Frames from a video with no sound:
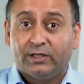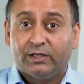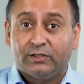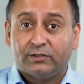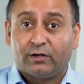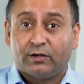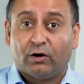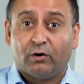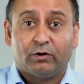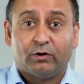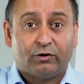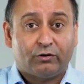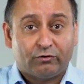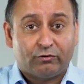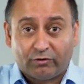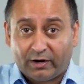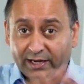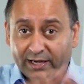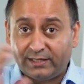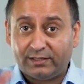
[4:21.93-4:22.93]
So,
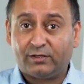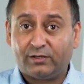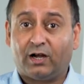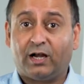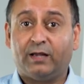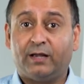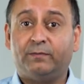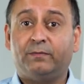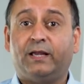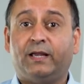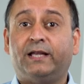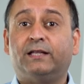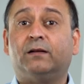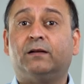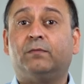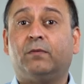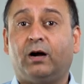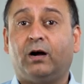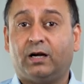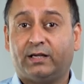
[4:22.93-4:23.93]
great time in the
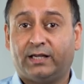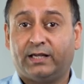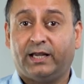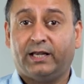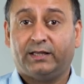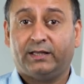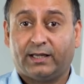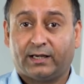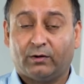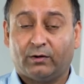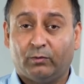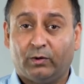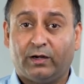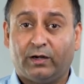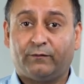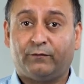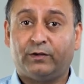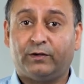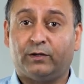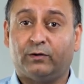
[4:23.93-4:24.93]
market that can
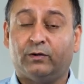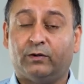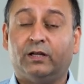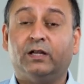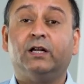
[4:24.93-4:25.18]
work for you.